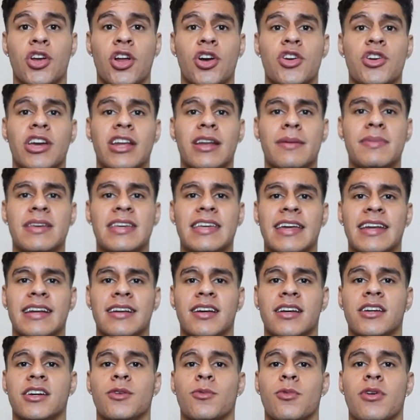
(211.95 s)
you know, you're gonna be
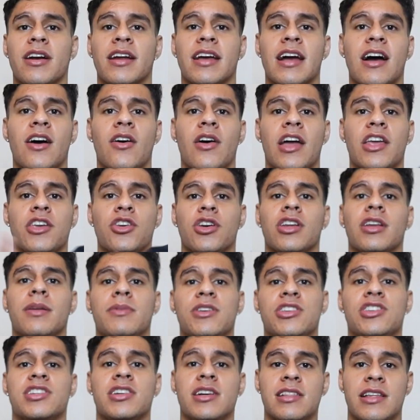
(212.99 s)
getting a good workout and you're gonna
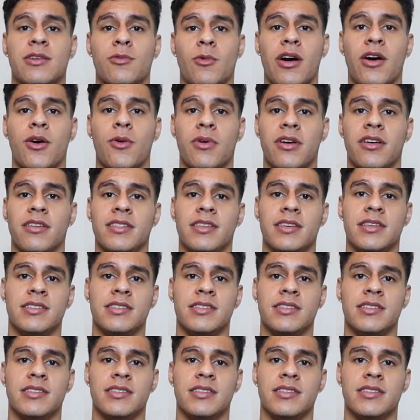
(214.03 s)
be chilling while wearing